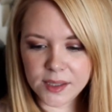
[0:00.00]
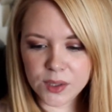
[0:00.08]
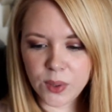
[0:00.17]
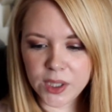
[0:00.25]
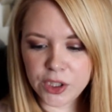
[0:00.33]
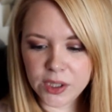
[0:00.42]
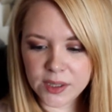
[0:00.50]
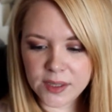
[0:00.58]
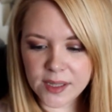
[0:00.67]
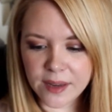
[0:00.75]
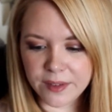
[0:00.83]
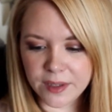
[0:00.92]
Question
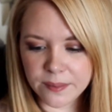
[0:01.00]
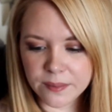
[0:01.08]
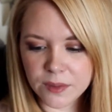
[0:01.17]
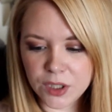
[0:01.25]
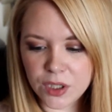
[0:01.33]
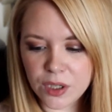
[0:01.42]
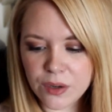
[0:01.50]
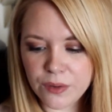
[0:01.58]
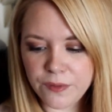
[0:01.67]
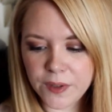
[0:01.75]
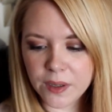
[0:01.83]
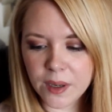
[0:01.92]
7. Do you
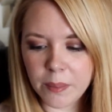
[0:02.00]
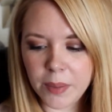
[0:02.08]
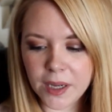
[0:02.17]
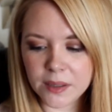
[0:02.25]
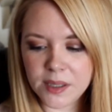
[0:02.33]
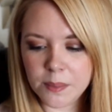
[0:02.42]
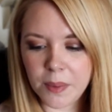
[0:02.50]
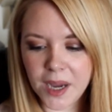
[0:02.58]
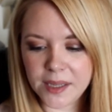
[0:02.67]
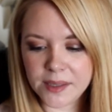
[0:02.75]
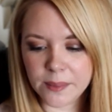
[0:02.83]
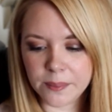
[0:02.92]
feel compelled to
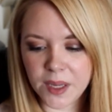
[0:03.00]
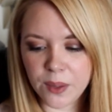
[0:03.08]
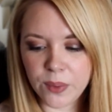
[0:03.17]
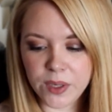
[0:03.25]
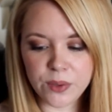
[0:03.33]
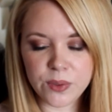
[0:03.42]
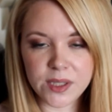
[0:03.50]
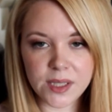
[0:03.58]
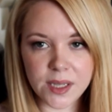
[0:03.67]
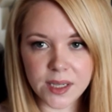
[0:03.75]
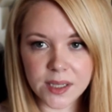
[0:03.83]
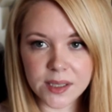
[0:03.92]
buy something when you
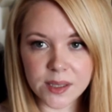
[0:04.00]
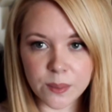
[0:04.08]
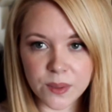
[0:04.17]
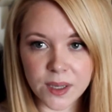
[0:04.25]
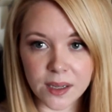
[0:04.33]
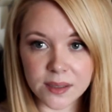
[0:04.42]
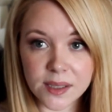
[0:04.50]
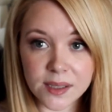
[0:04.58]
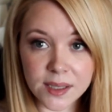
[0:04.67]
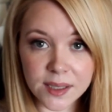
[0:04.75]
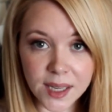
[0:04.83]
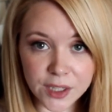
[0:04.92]
see it in someone else's
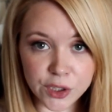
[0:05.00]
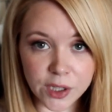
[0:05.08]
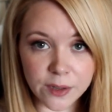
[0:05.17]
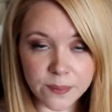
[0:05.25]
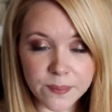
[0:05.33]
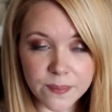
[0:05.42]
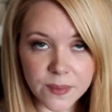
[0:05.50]
collection?